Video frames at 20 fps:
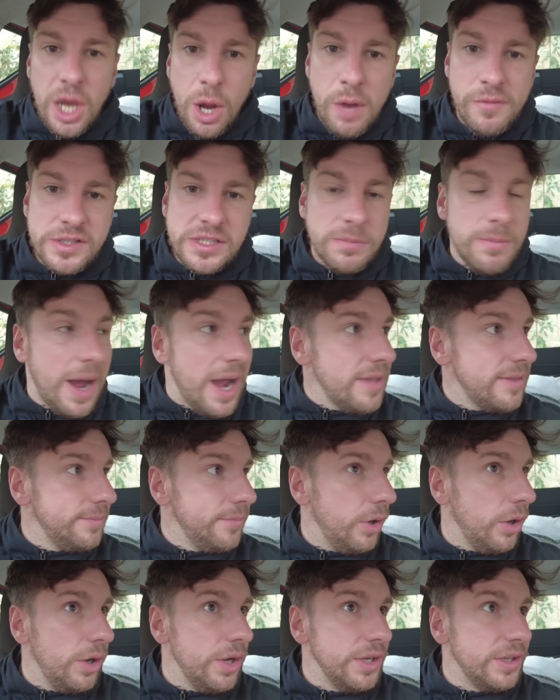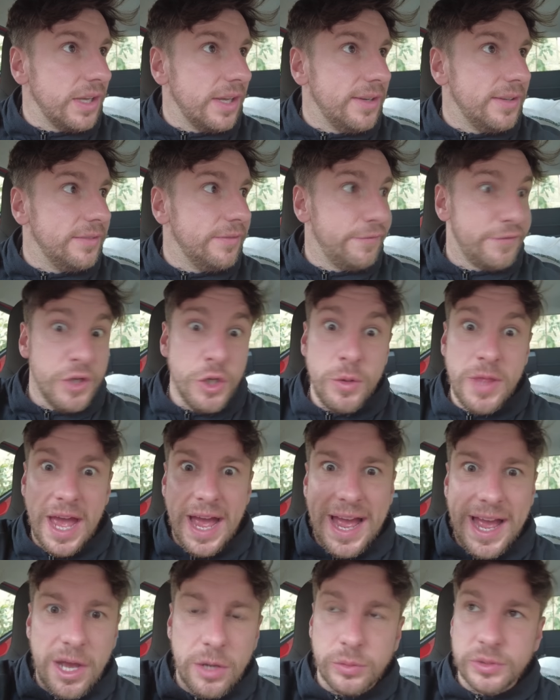get over to Mytham Royd and view
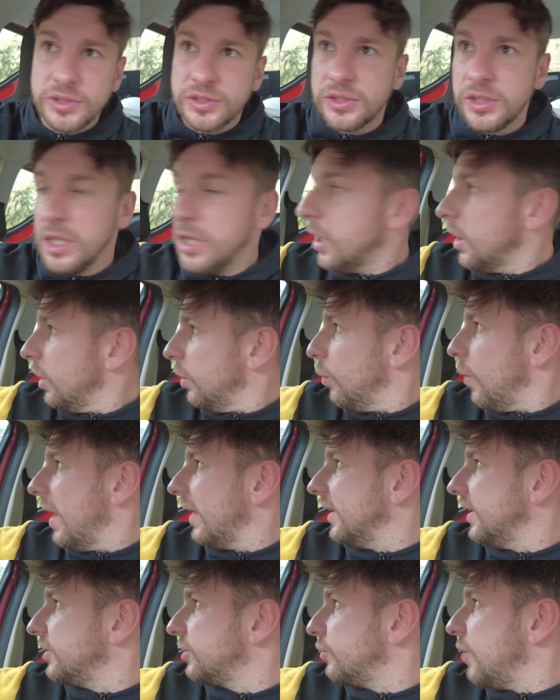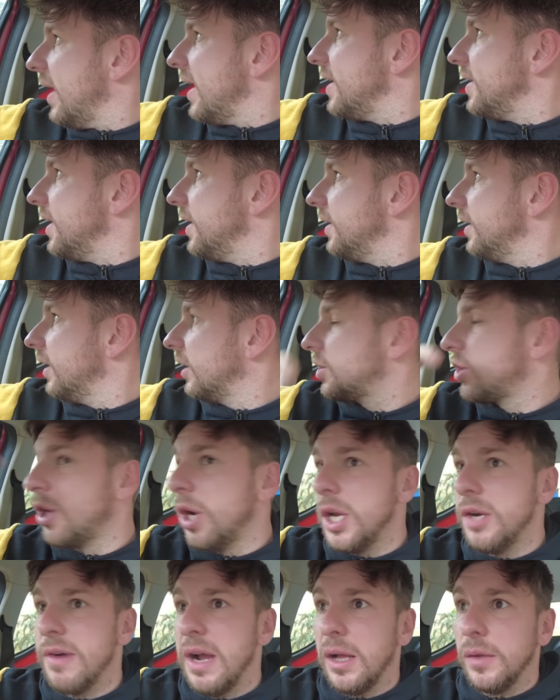that house while it's raining. I'll
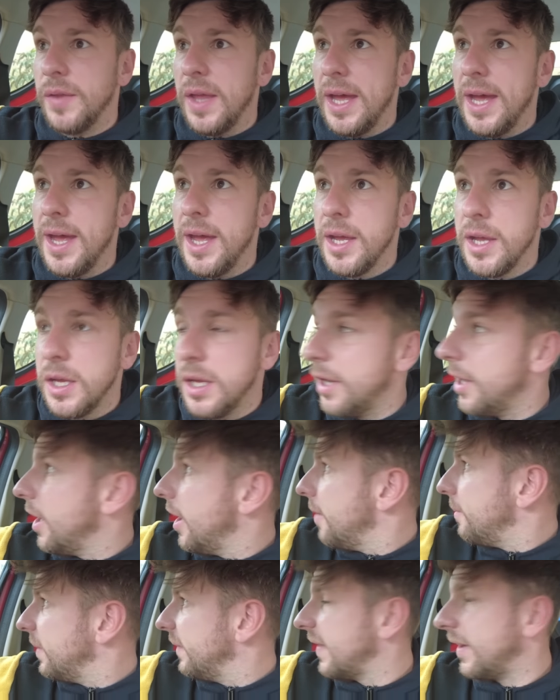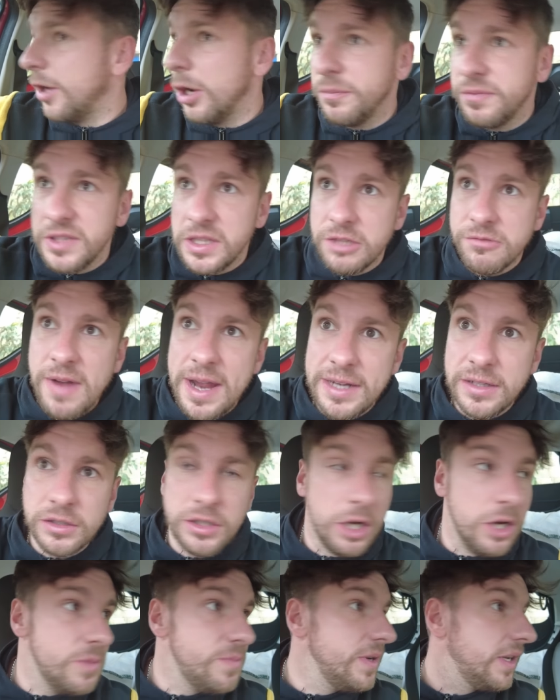show you around there, and then hopefully the rain will
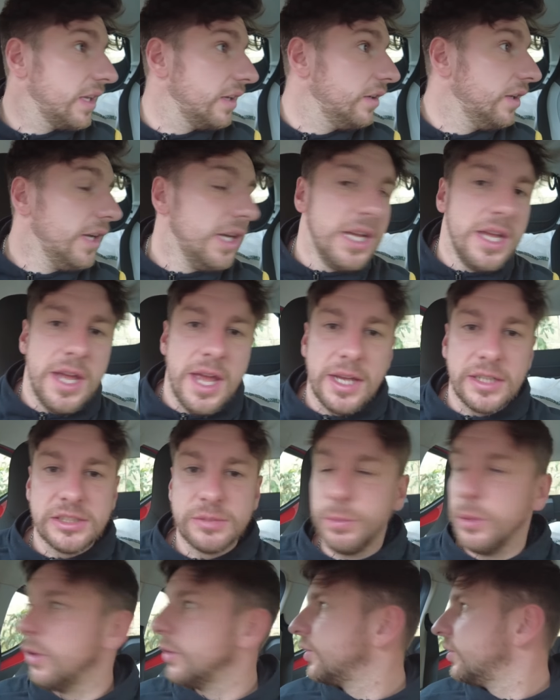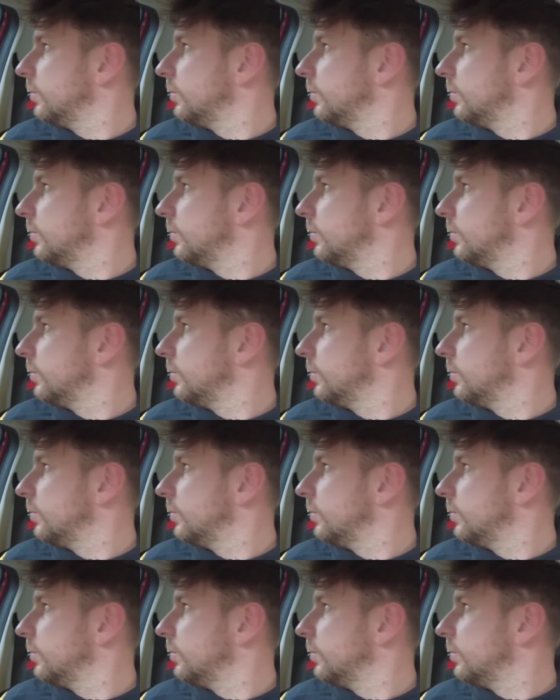go and we can explore